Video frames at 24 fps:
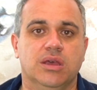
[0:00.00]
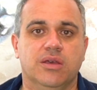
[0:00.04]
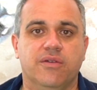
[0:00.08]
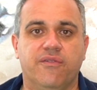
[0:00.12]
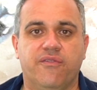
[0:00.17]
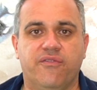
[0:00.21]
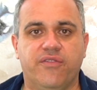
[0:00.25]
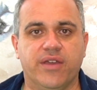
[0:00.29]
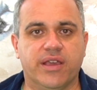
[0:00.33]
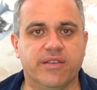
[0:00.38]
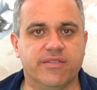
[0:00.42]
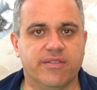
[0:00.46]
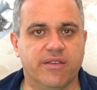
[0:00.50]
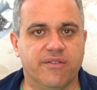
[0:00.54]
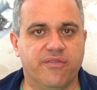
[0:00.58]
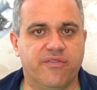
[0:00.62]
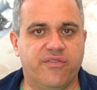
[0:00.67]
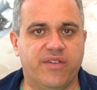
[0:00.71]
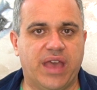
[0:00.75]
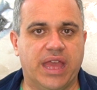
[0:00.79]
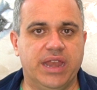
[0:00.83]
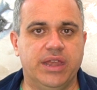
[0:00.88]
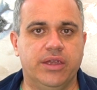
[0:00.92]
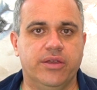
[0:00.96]
fix a
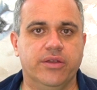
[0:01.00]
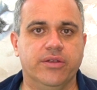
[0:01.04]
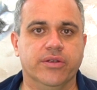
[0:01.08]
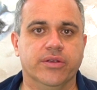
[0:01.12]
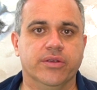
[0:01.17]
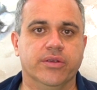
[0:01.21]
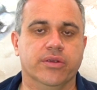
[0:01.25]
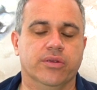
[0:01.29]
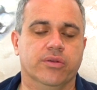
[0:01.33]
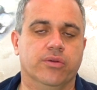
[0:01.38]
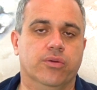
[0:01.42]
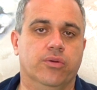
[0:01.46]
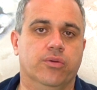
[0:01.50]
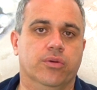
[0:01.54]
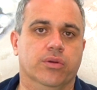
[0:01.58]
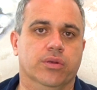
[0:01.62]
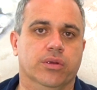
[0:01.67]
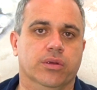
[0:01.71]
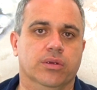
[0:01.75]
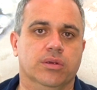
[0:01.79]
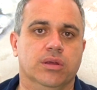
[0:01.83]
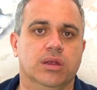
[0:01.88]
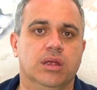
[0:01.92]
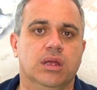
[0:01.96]
fender
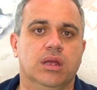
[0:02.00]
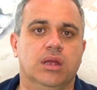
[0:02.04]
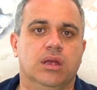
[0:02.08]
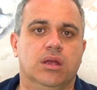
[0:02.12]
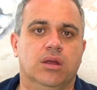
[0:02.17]
or